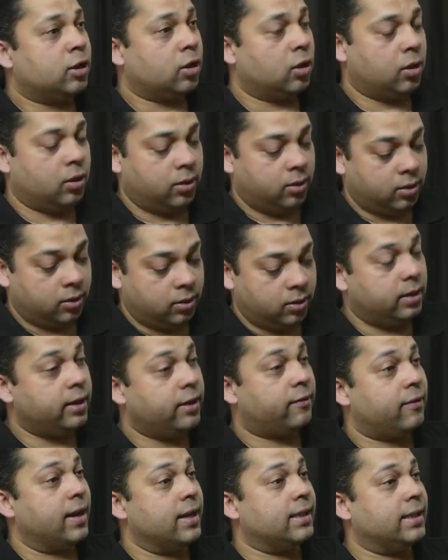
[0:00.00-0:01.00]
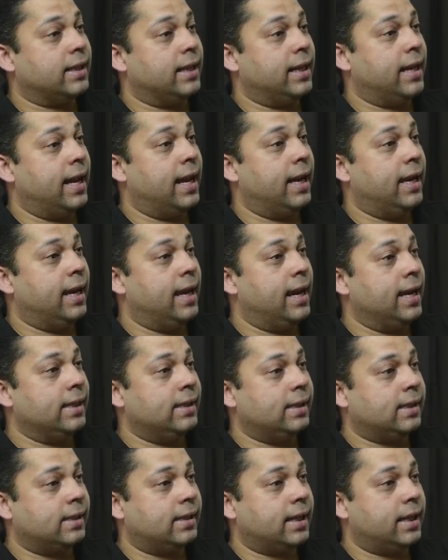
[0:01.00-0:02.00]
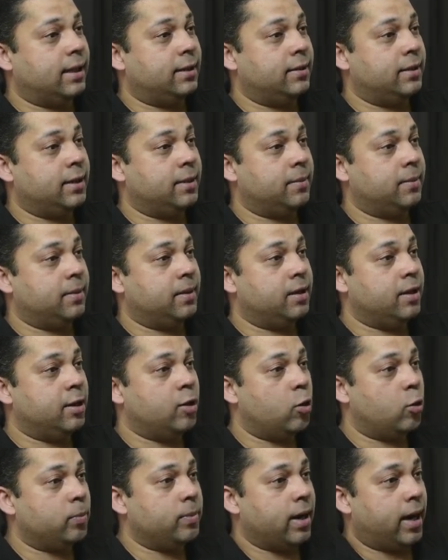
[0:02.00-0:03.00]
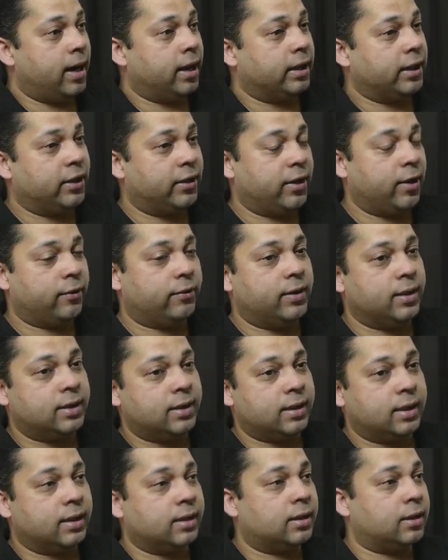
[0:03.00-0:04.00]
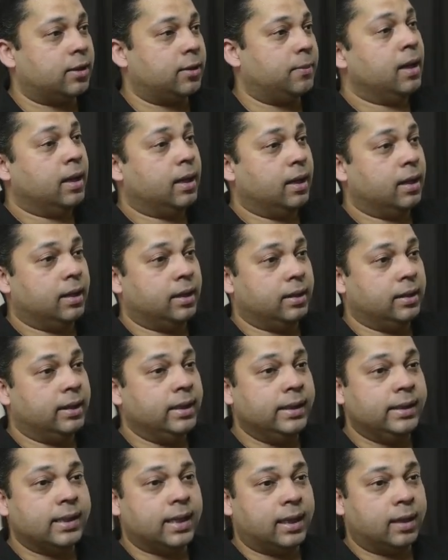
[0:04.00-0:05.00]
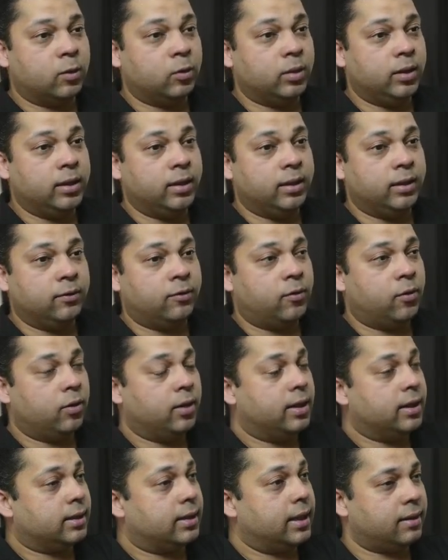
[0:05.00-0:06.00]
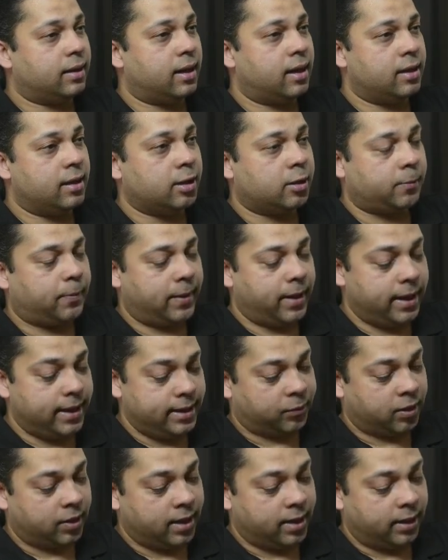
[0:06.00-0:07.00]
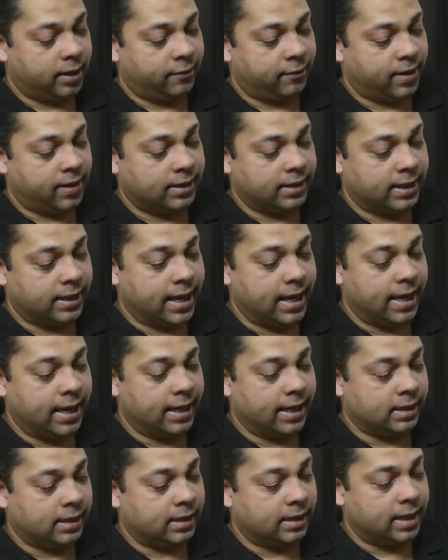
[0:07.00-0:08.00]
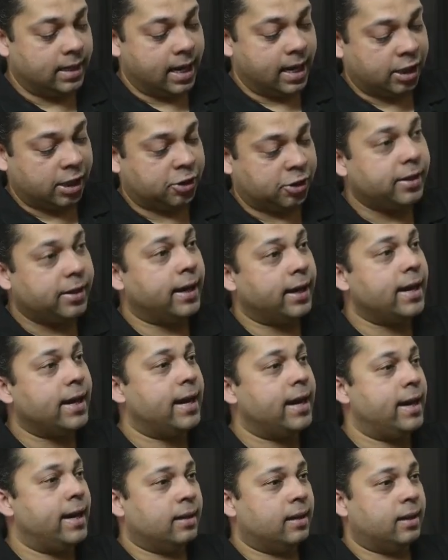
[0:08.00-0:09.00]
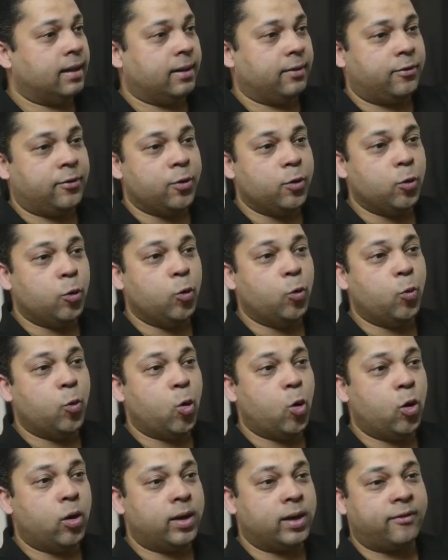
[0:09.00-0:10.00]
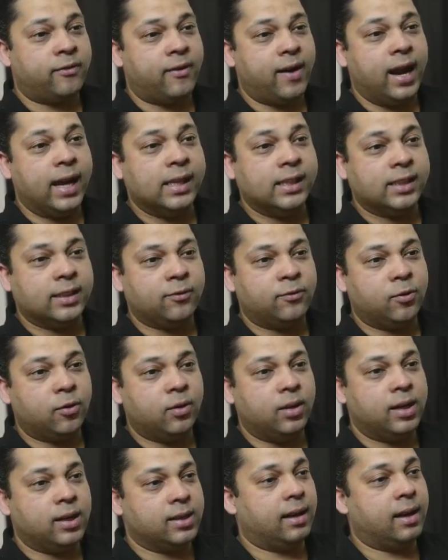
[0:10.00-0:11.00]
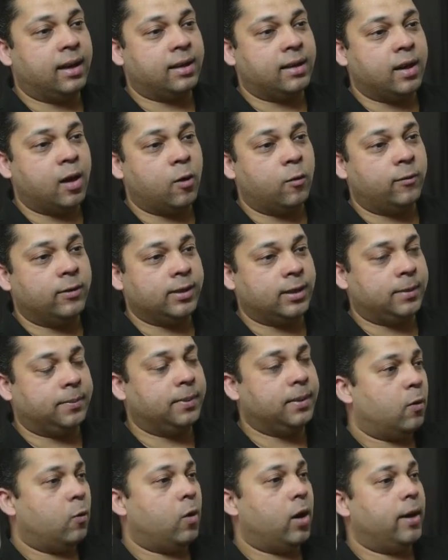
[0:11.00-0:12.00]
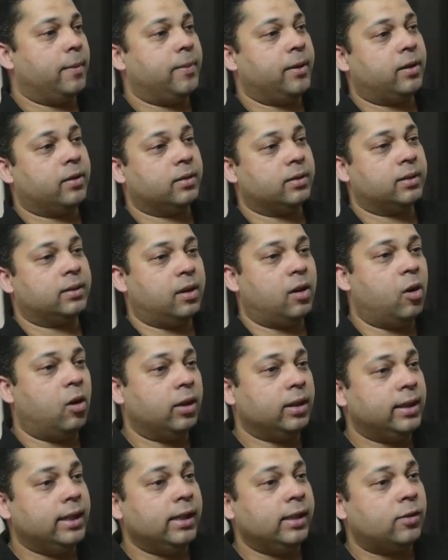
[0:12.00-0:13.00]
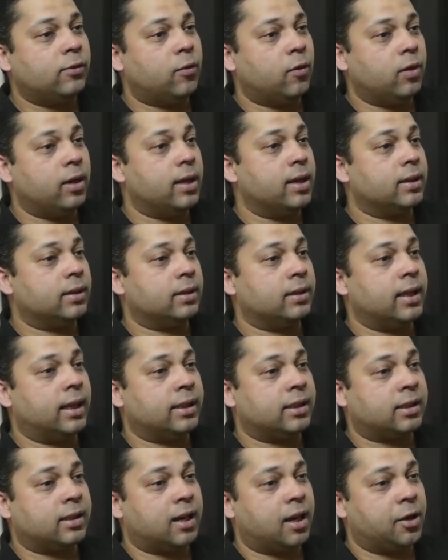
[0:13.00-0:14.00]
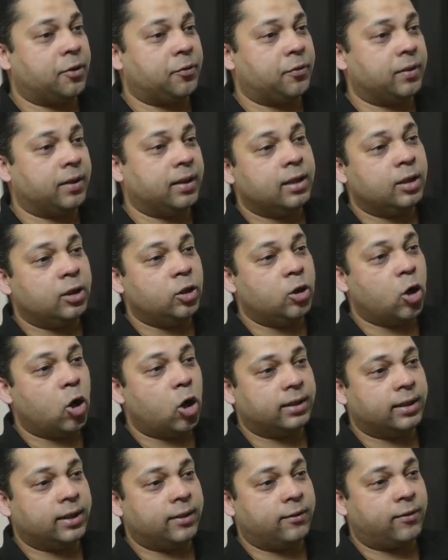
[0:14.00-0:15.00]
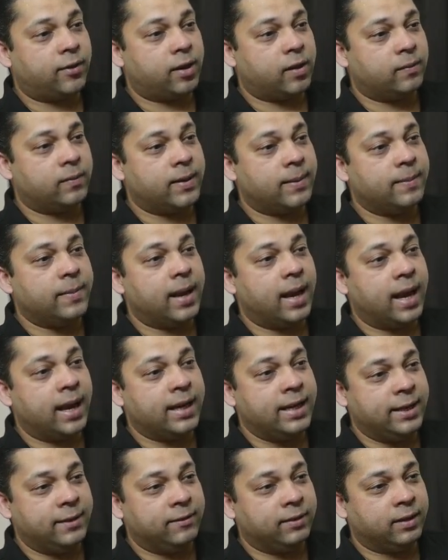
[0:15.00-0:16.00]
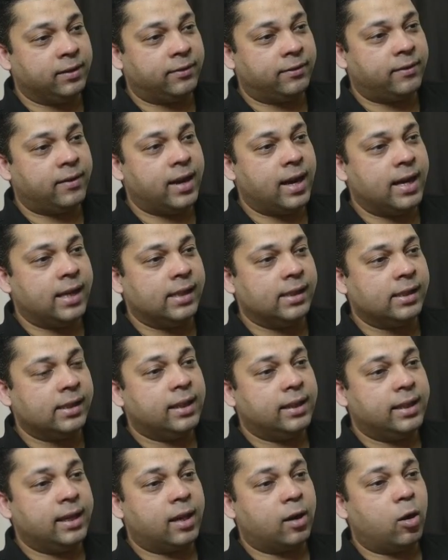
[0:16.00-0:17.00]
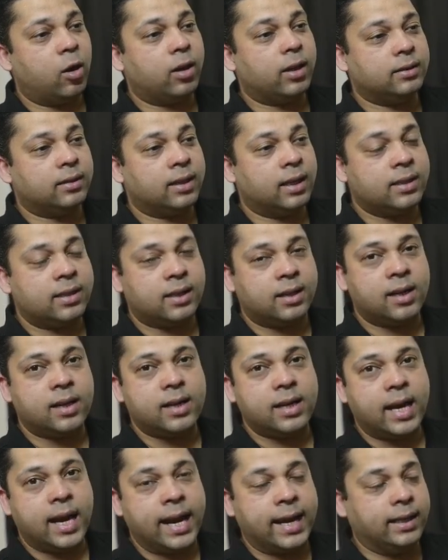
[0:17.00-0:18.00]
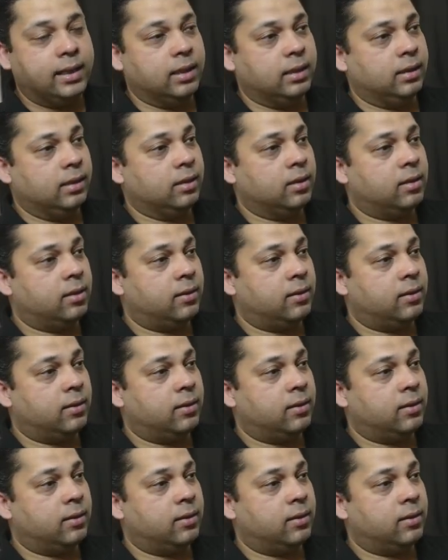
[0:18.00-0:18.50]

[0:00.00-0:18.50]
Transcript: So if I say ls and in the home directory of this system, these are only folders that are displayed. Okay, if I say ls-a, a few more files and folders are now visible. Why? Because all these folders that start with dot in front of them and even the files, they're all considered hidden.